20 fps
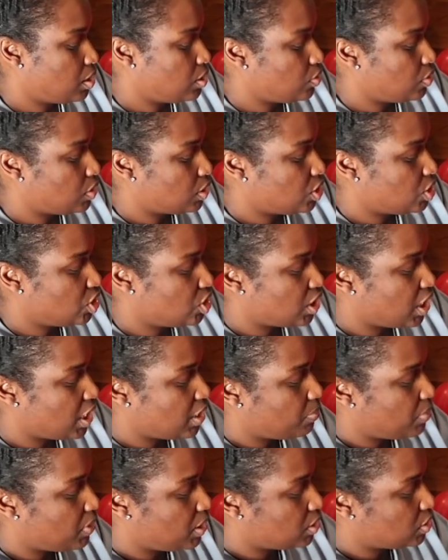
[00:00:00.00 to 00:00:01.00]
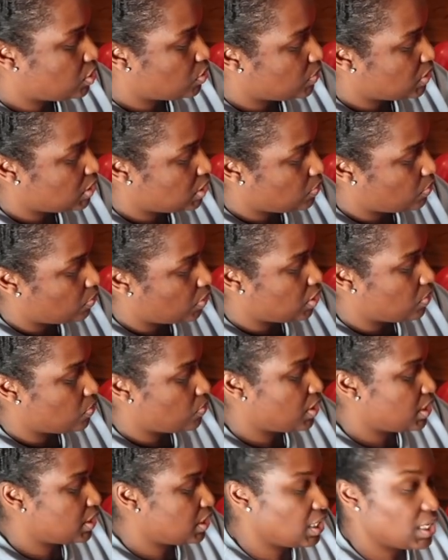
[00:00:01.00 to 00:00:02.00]
you can shape it, twist it where you
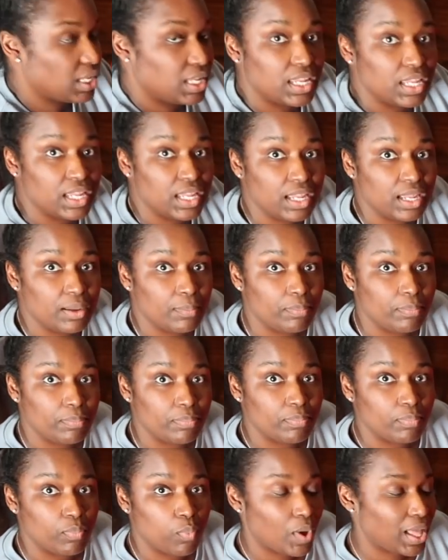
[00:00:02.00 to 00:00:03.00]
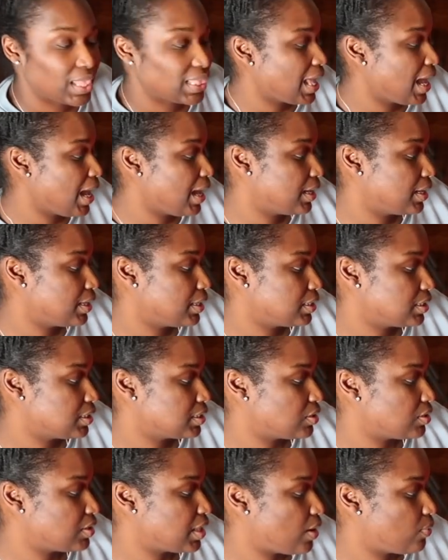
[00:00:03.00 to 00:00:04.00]
want it, and voila.
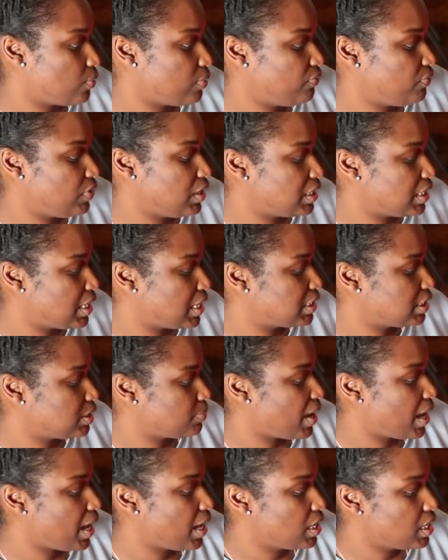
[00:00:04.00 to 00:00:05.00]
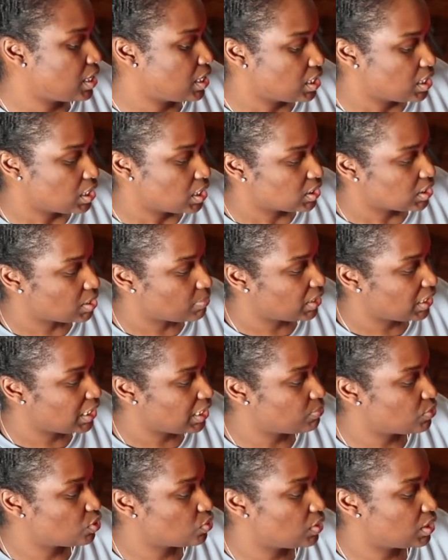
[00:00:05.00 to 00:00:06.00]
So that one fit in that spot. So I'm gonna
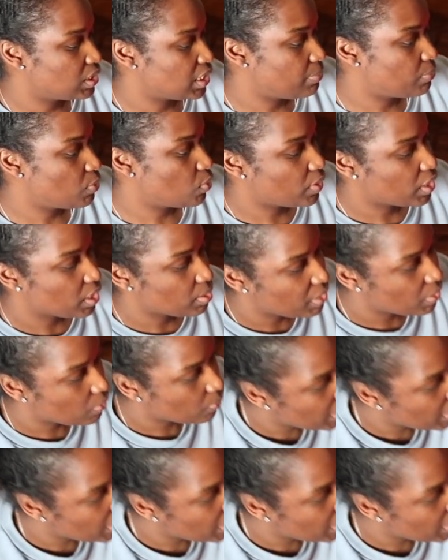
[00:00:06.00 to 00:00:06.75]
keep doing that. I'm gonna work my